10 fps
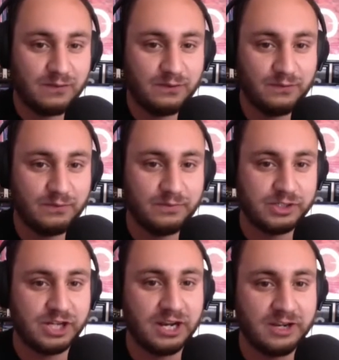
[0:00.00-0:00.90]
off of
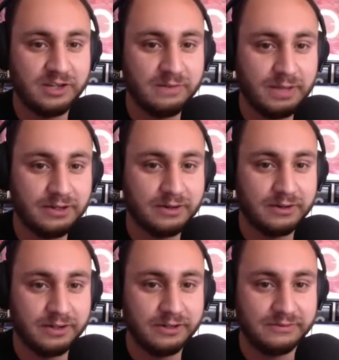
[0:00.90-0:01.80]
shotgunning
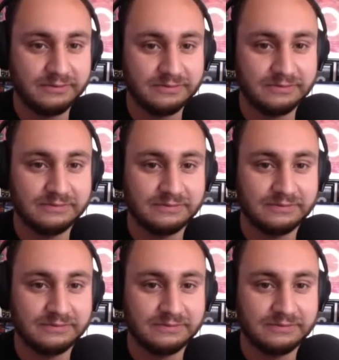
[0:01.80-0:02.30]
beer, you know?